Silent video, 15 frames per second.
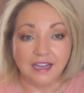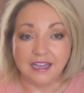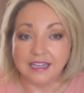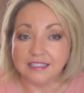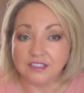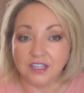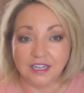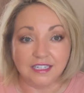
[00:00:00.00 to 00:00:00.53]

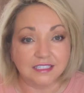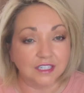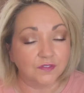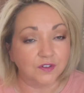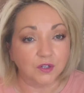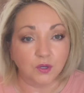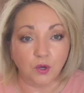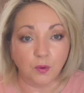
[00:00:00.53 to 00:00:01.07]
It's not a
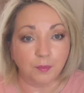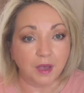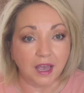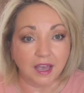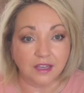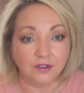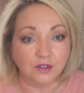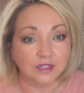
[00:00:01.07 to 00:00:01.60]
difficult
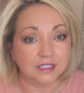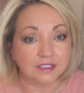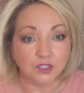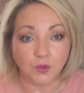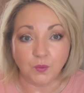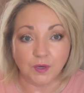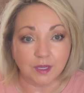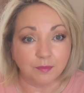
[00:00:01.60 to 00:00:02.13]
pattern. It's a
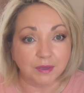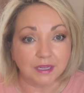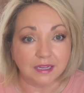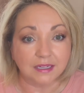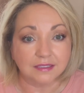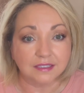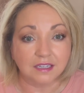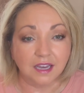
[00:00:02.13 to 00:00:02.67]

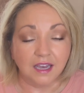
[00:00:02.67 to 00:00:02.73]
repeat.